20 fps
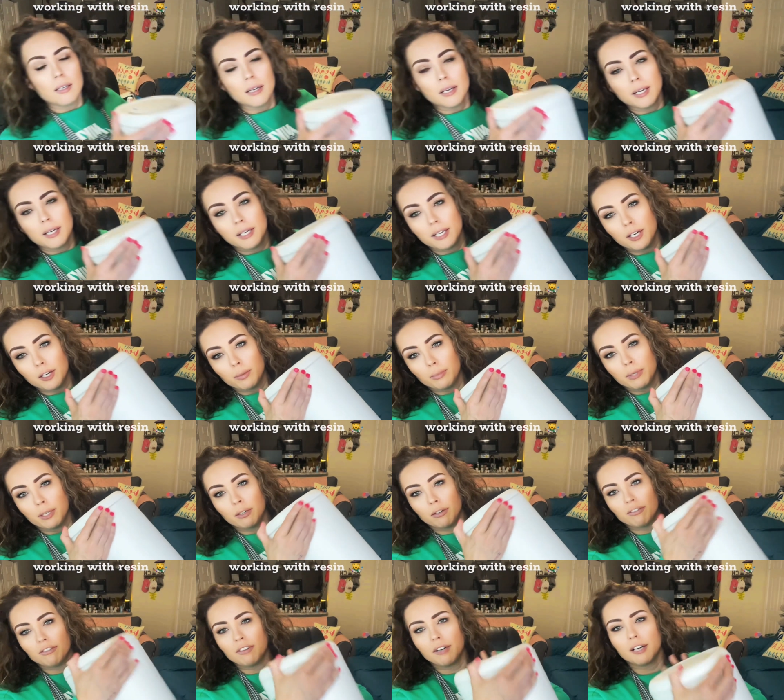an air
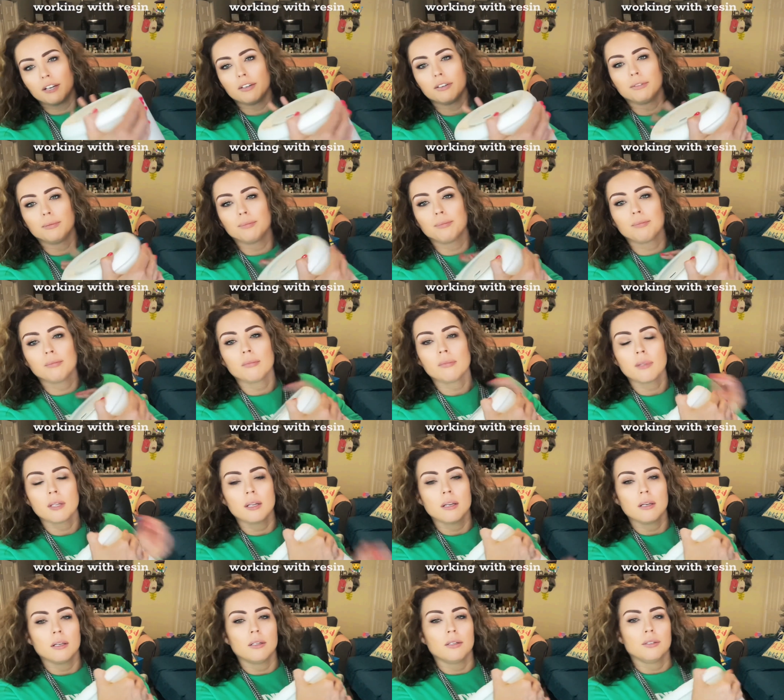purifier.
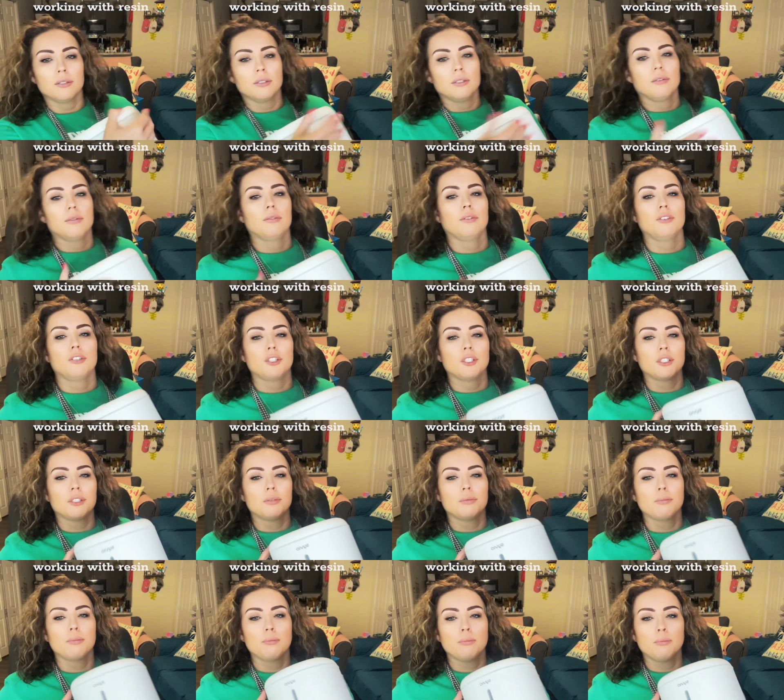So you
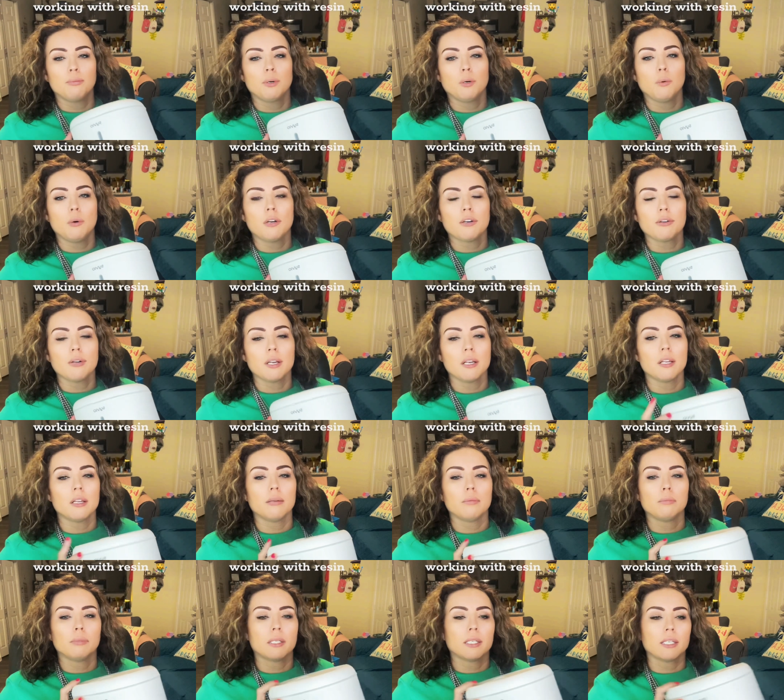just put water in it,
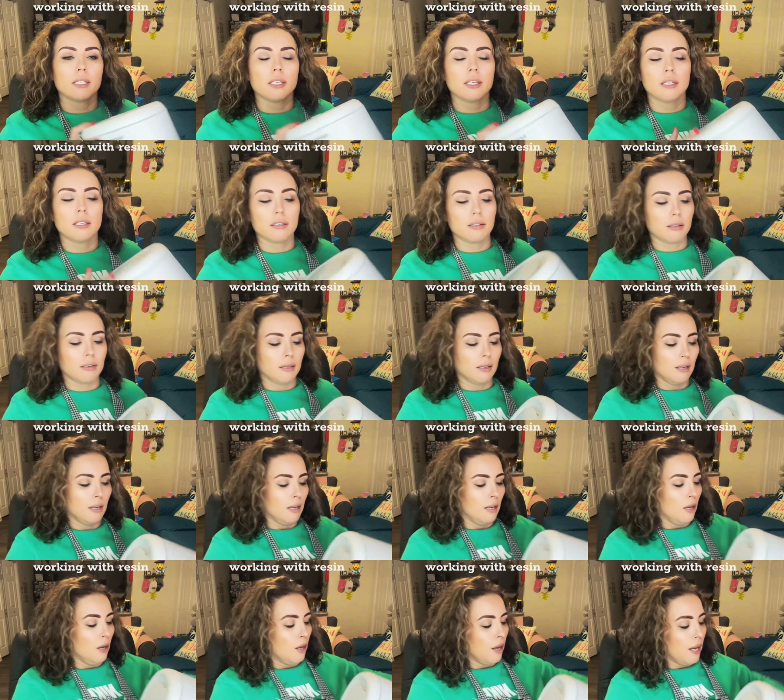plug it in,
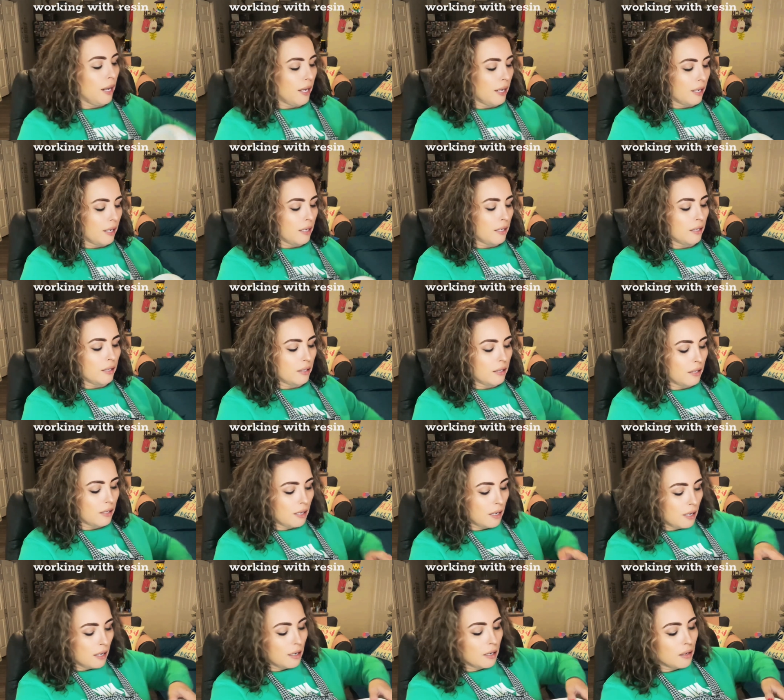and
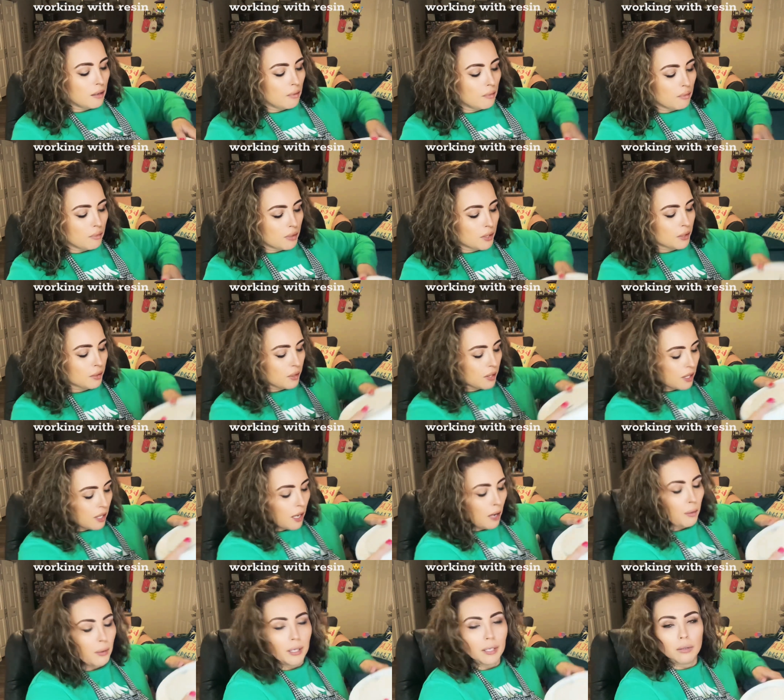so it's
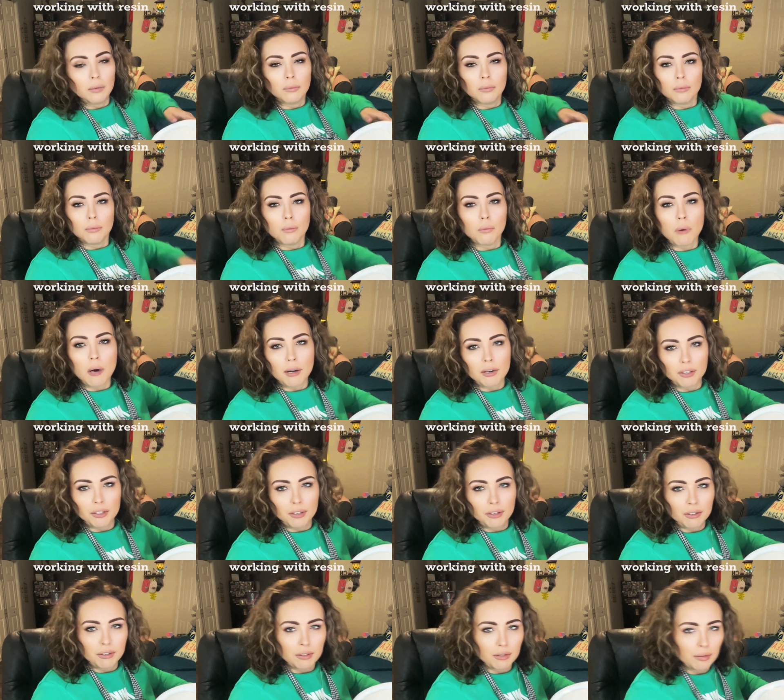going while
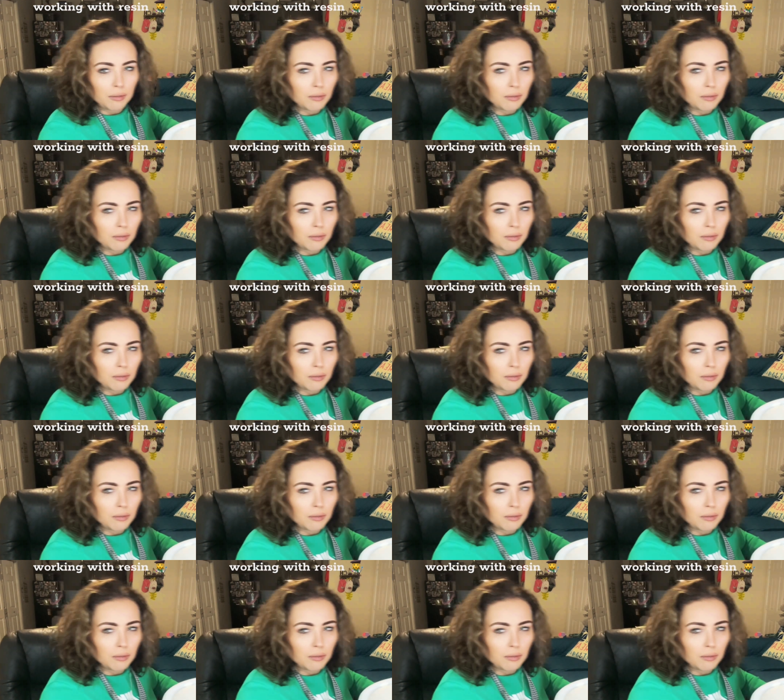you're